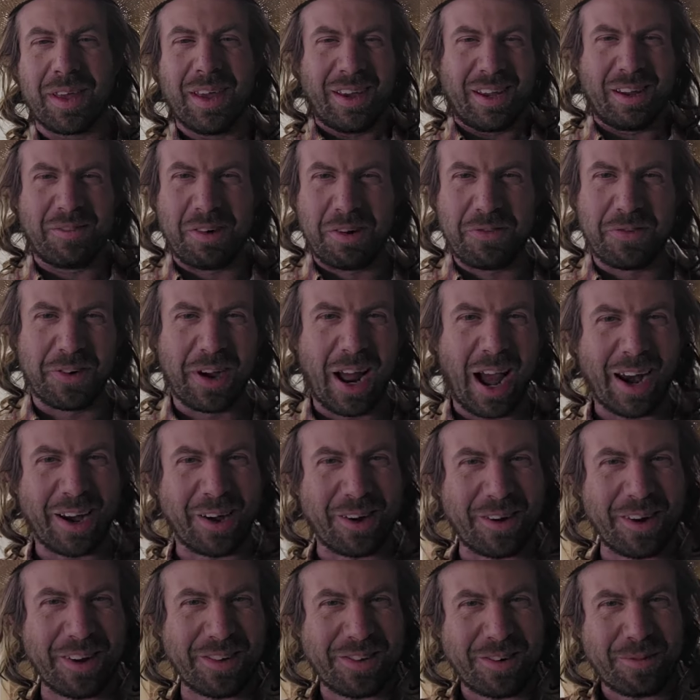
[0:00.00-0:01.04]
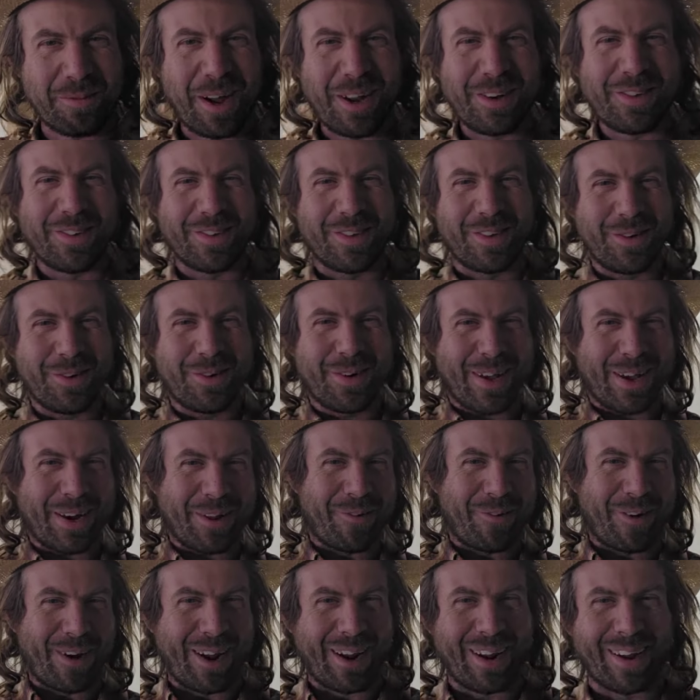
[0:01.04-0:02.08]
even if you're not interested, I might just do it
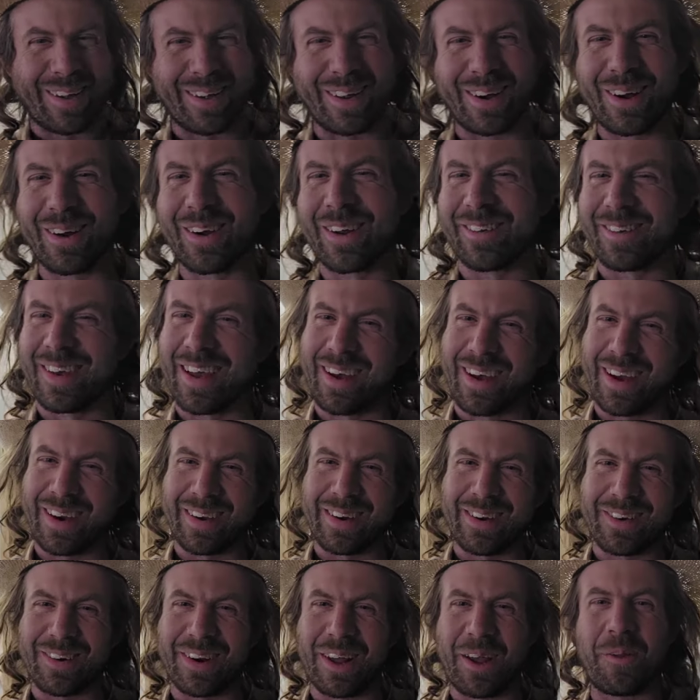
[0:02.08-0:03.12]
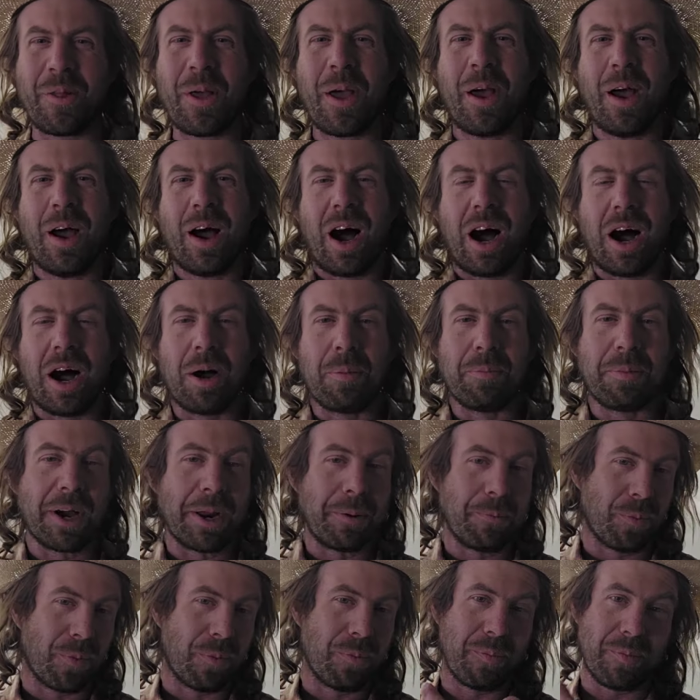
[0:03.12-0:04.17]
anyway, you know, because I like doing it.
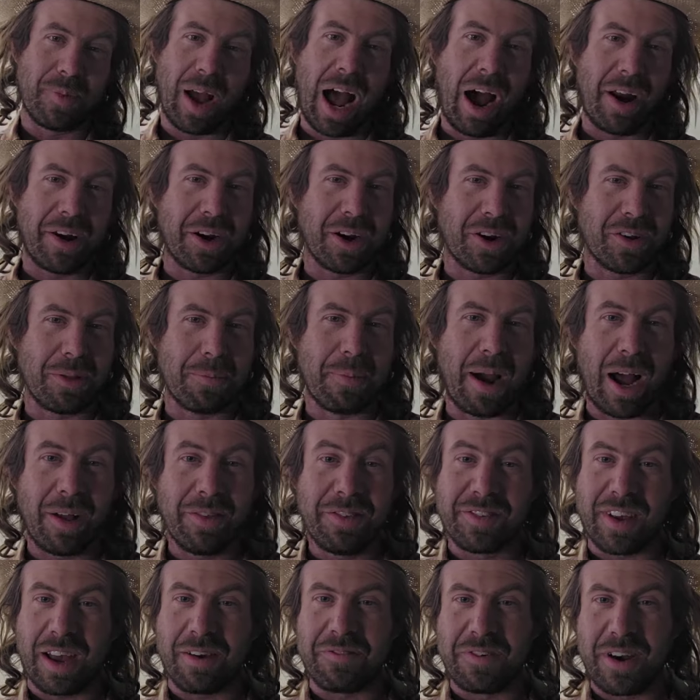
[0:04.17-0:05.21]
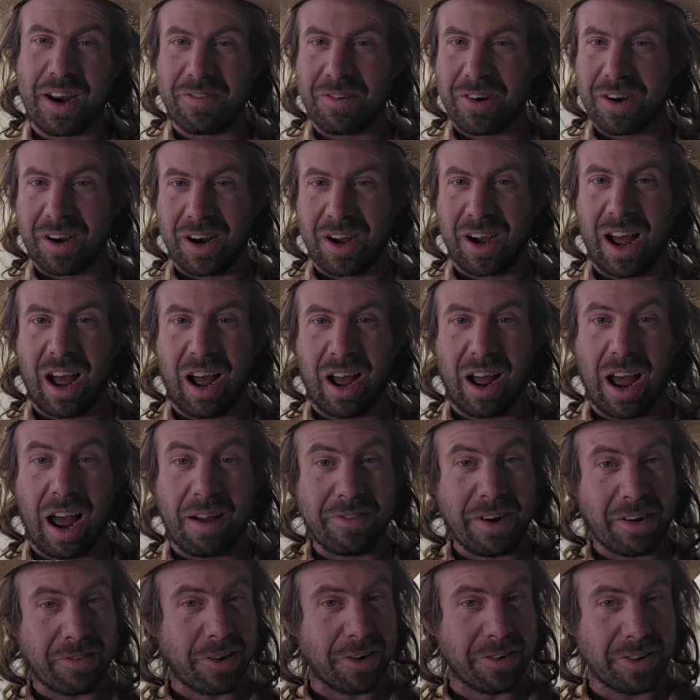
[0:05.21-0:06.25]
But out here in the mountains, I've never
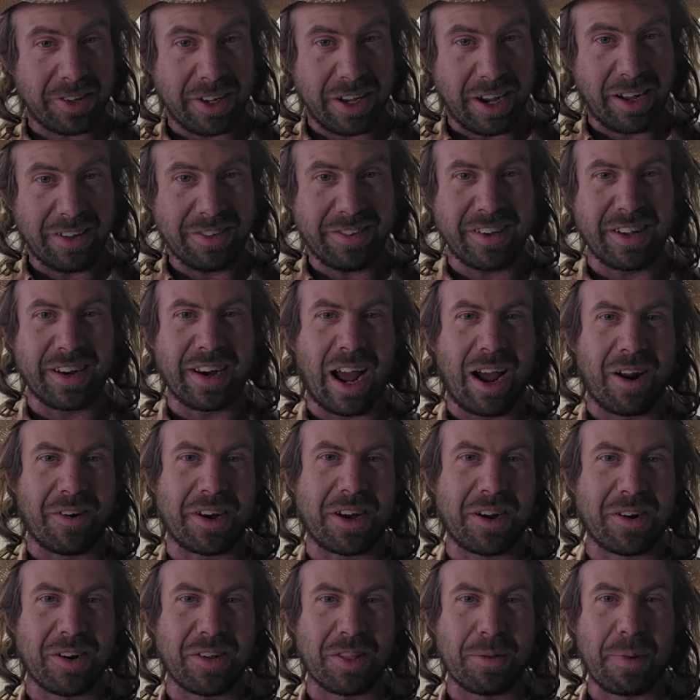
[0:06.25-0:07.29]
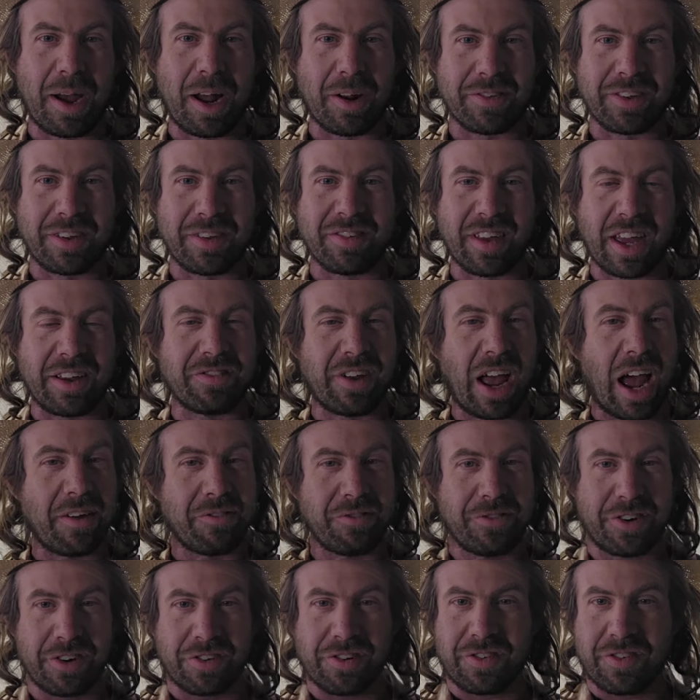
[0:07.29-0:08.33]
really hunted out here in the mountains.
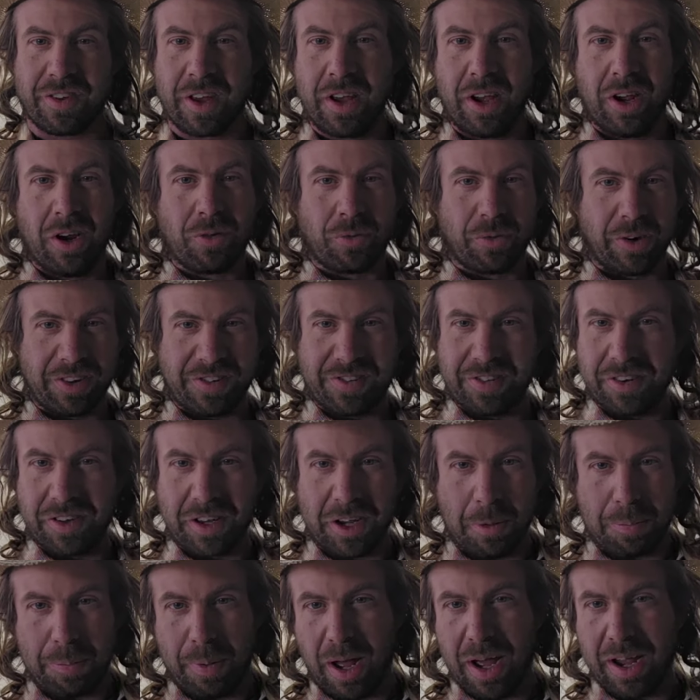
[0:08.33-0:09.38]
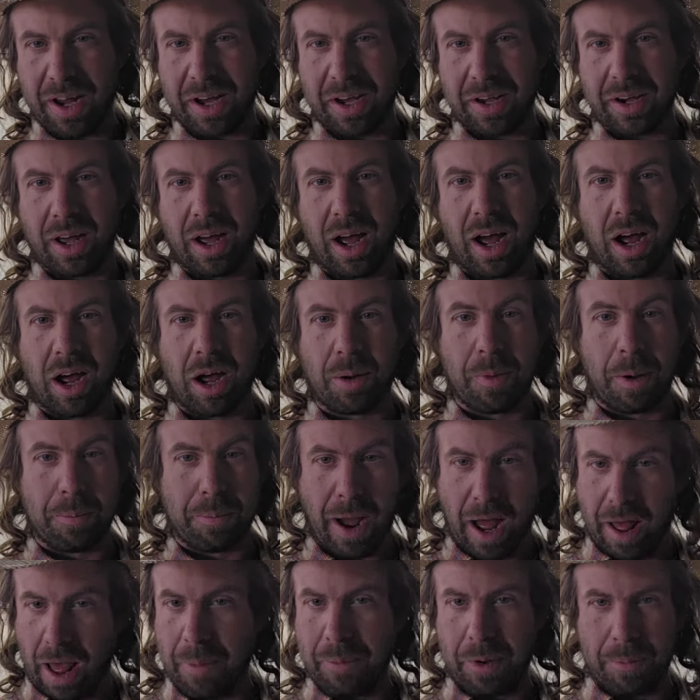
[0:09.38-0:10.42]
I've just recently applying. I'm
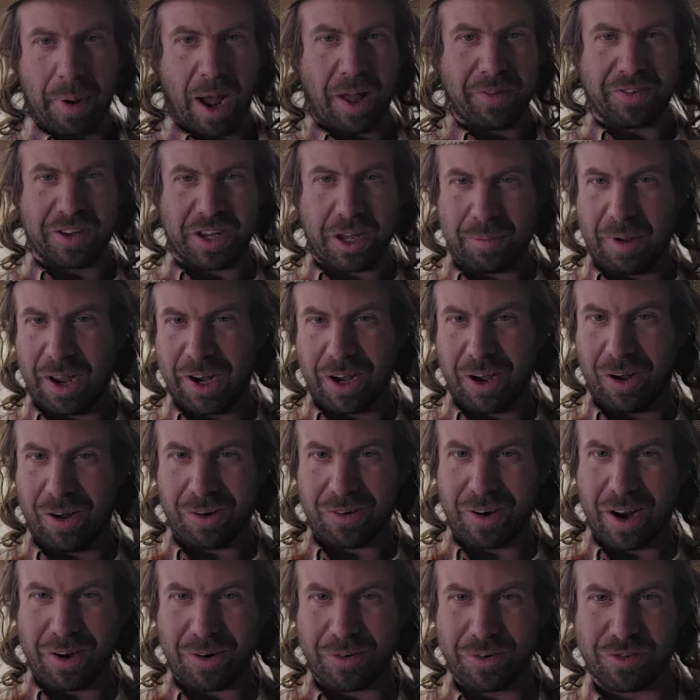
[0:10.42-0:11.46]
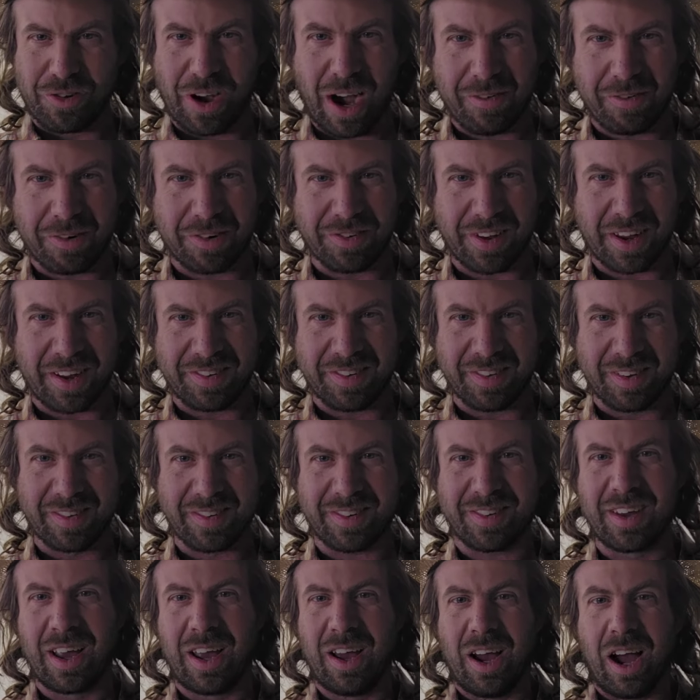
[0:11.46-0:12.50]
about to get my Colorado driver's
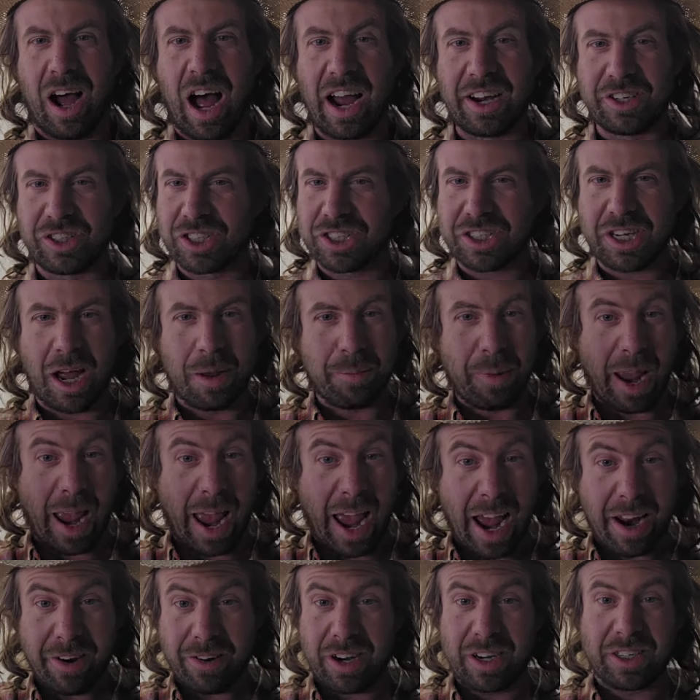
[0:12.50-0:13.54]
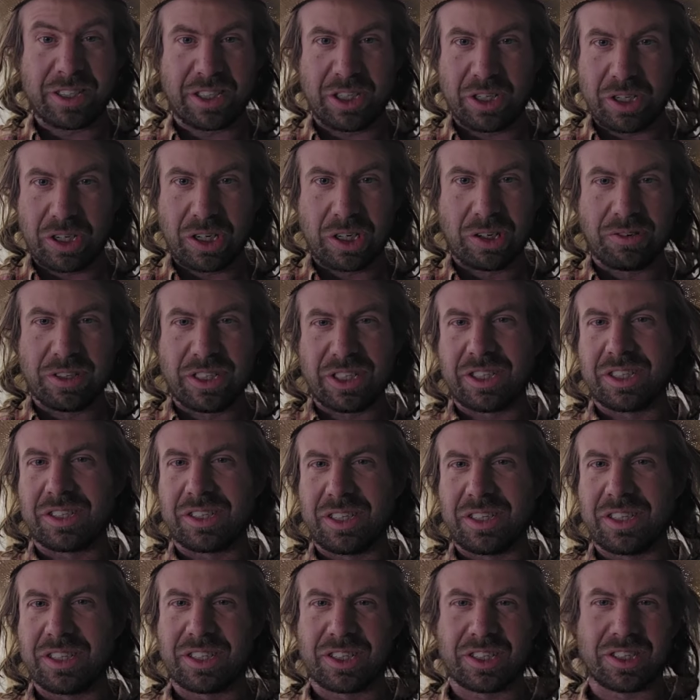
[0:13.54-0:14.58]
license. I just got my address here
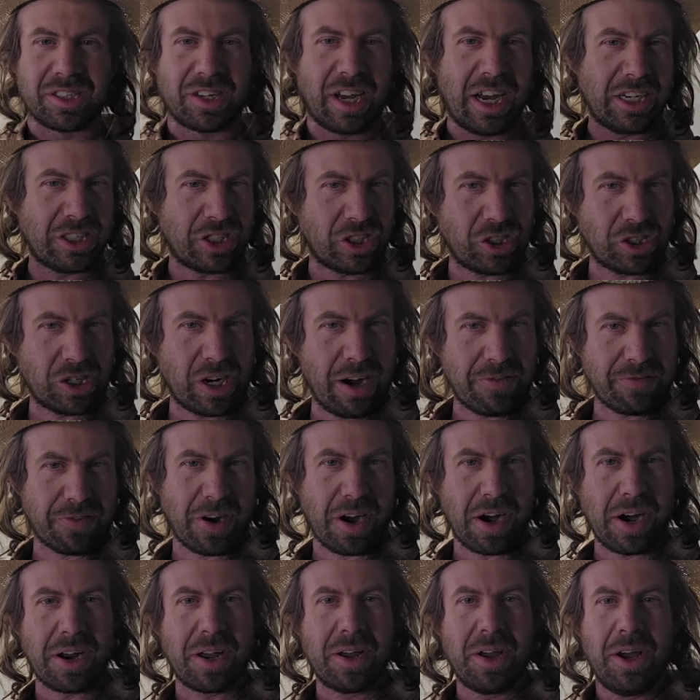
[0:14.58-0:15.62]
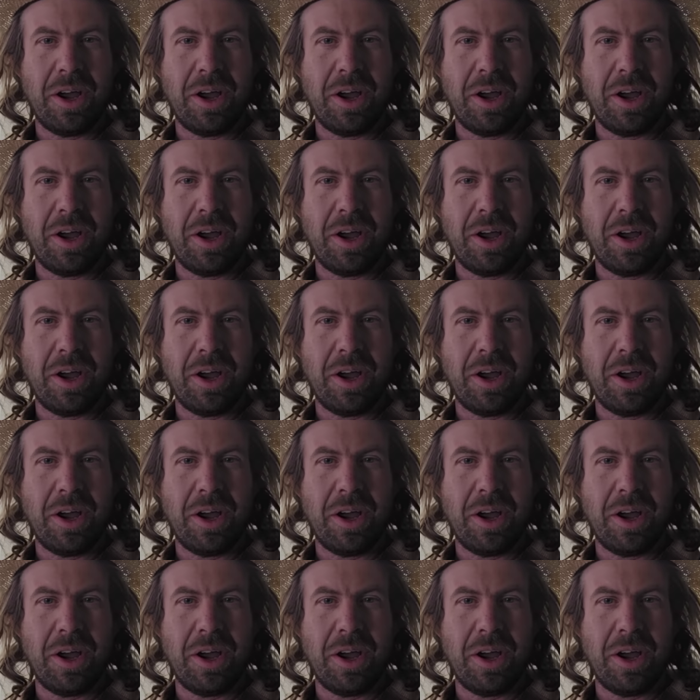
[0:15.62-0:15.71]
recently this last year after I